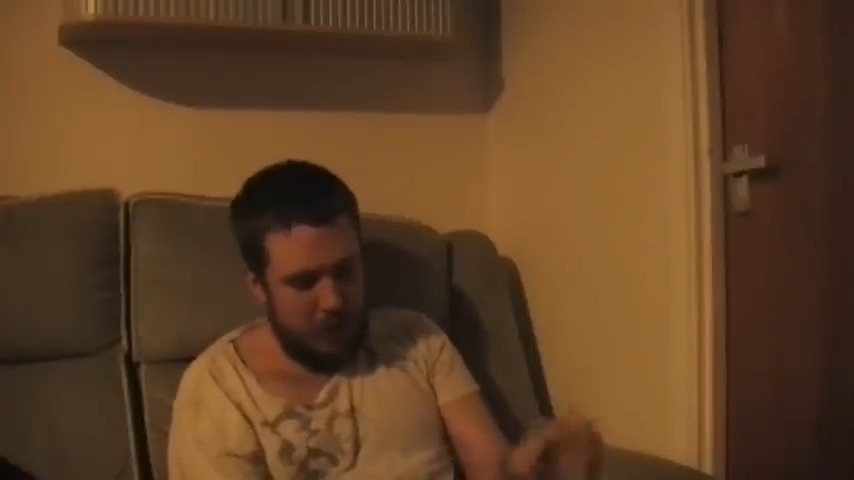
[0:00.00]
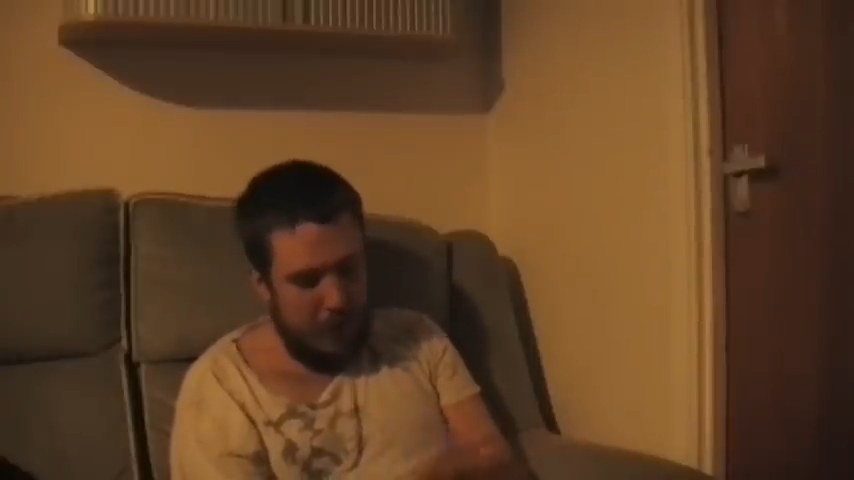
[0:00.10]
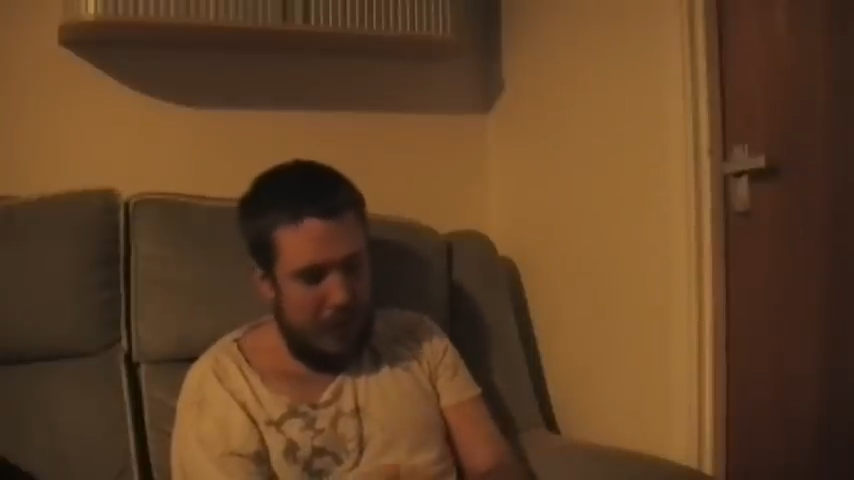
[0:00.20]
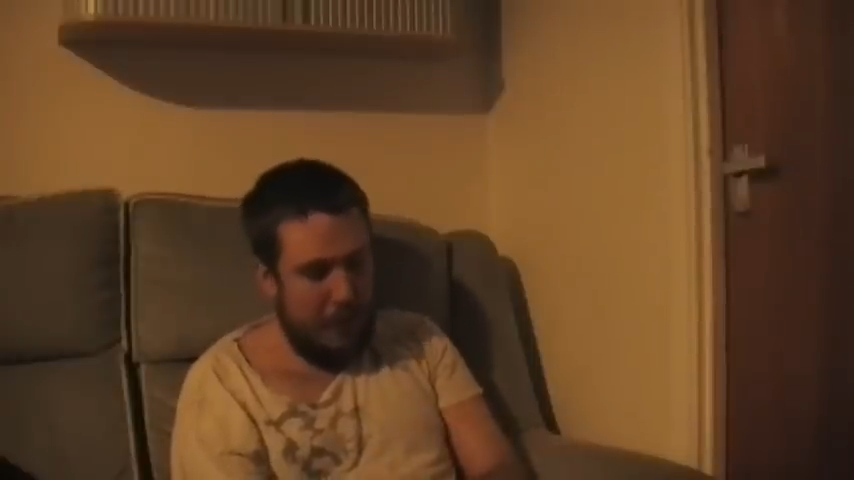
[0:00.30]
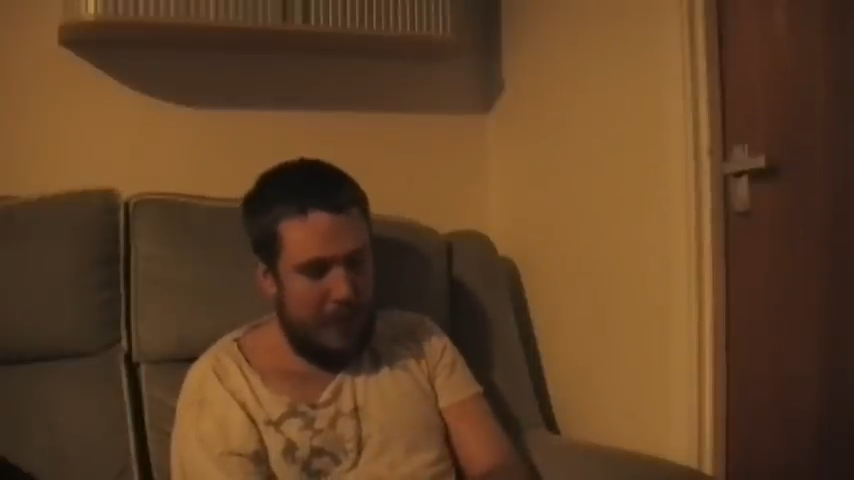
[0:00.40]
the
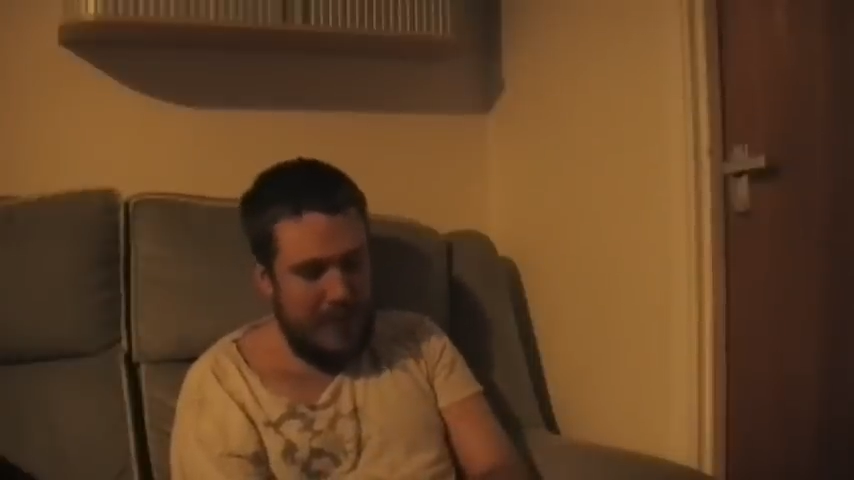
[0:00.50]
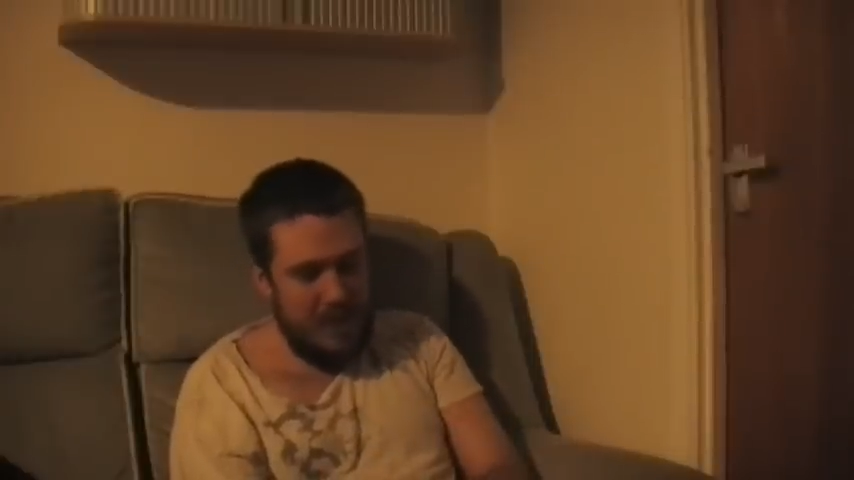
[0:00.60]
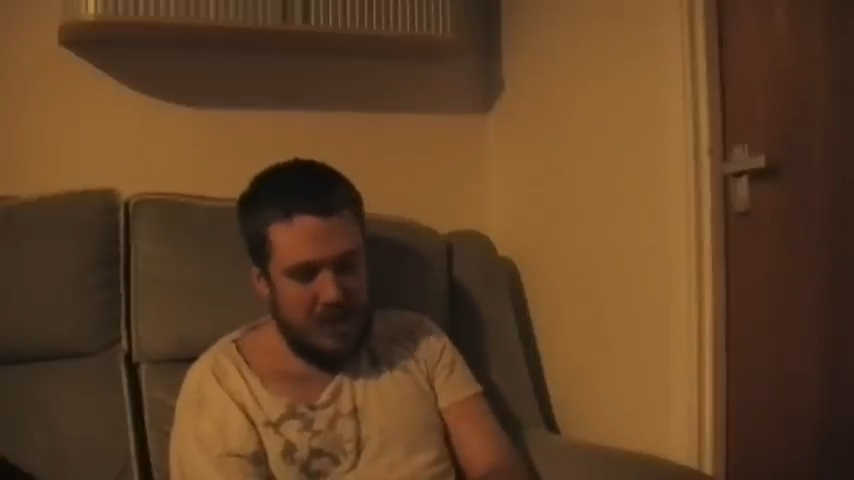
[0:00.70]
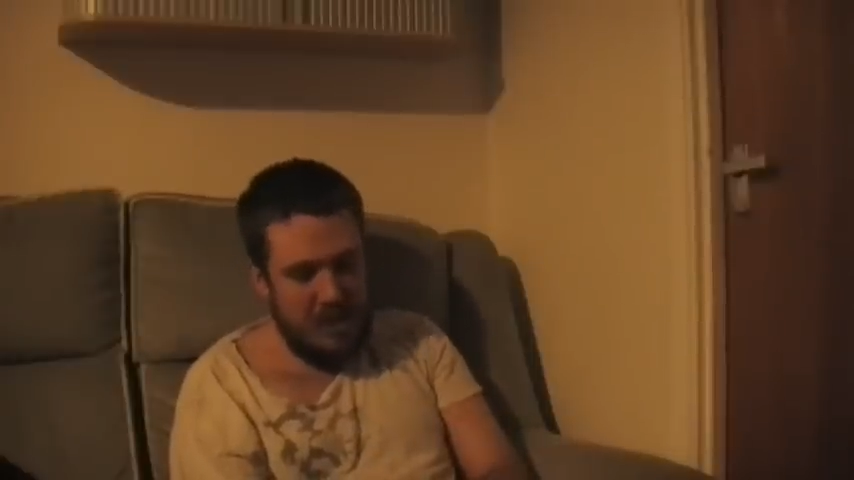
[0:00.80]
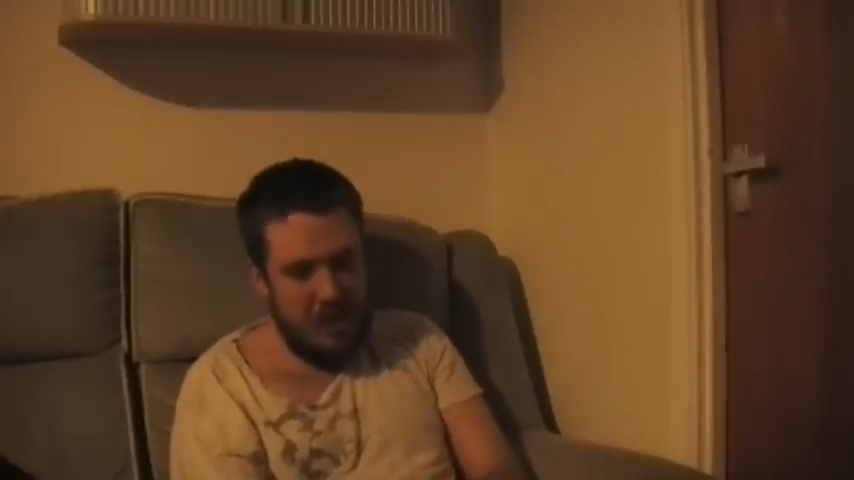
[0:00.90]
back
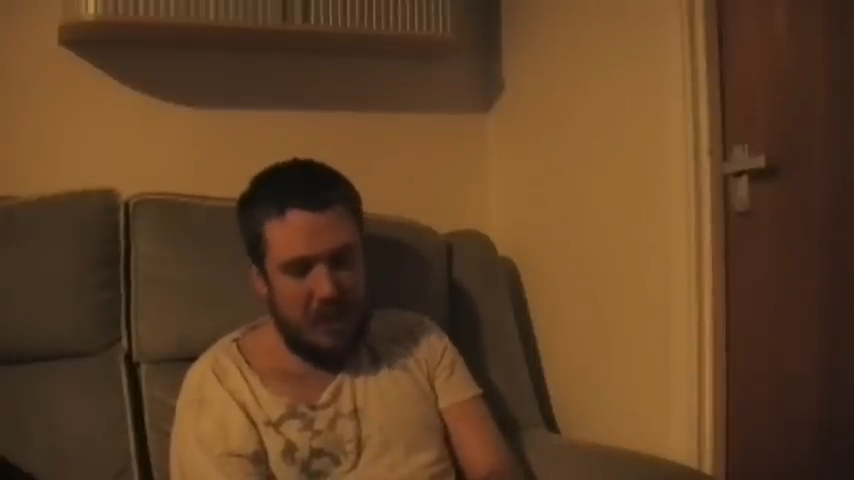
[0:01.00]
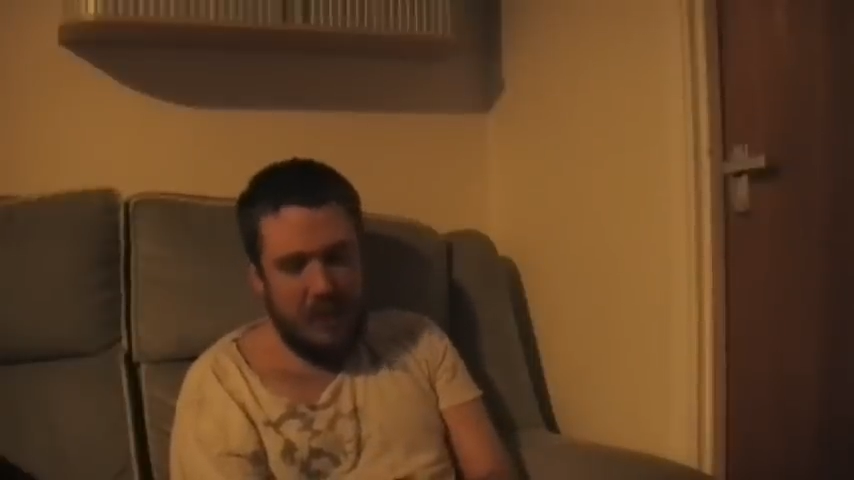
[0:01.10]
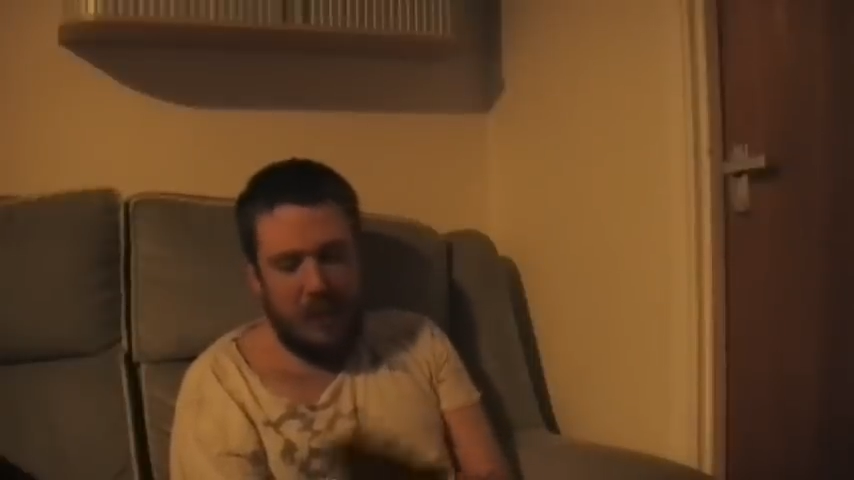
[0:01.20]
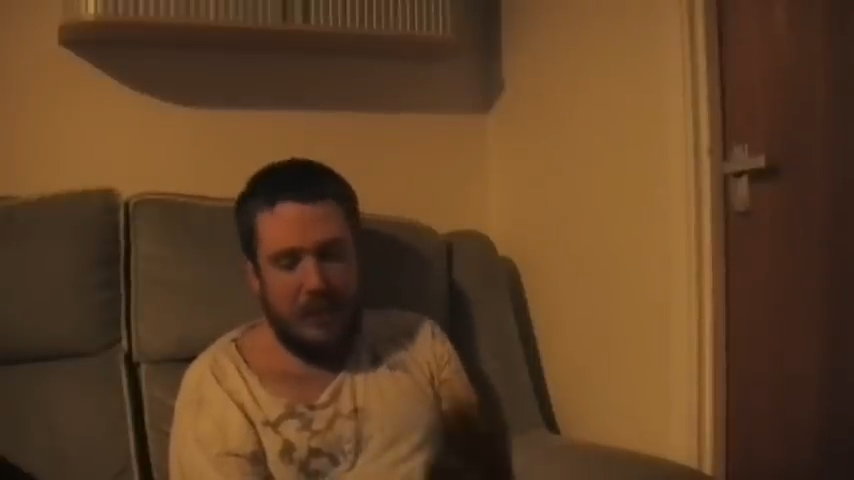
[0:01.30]
pages here, they say,